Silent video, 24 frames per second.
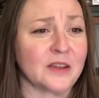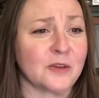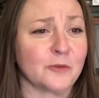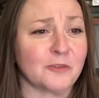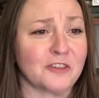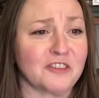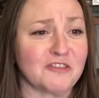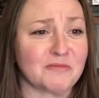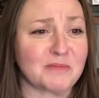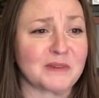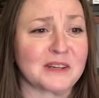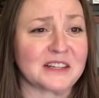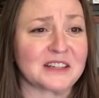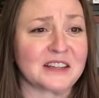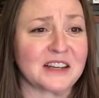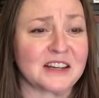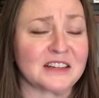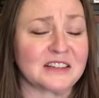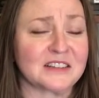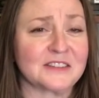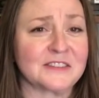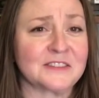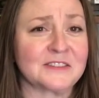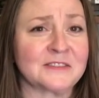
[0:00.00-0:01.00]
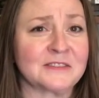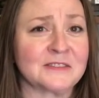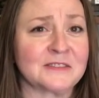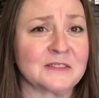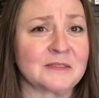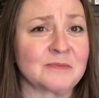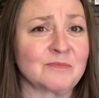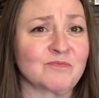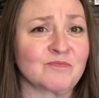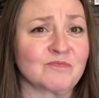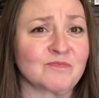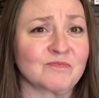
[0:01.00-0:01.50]
we've been kind of
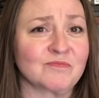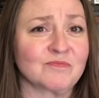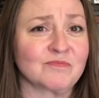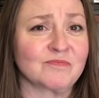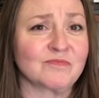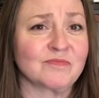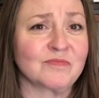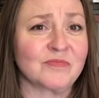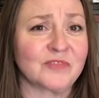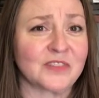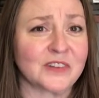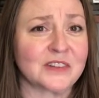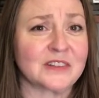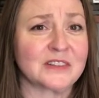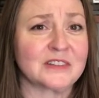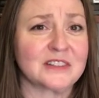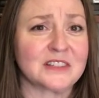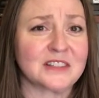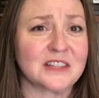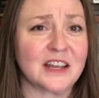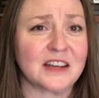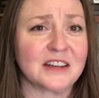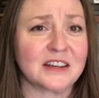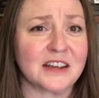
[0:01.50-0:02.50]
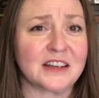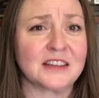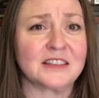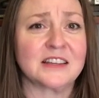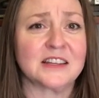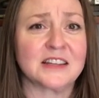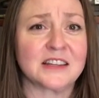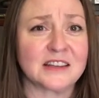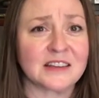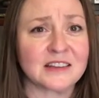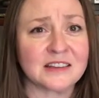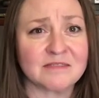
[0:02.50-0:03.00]
feeling stuck, I
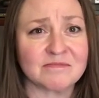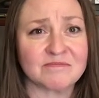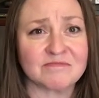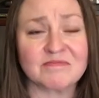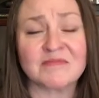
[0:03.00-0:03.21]
think.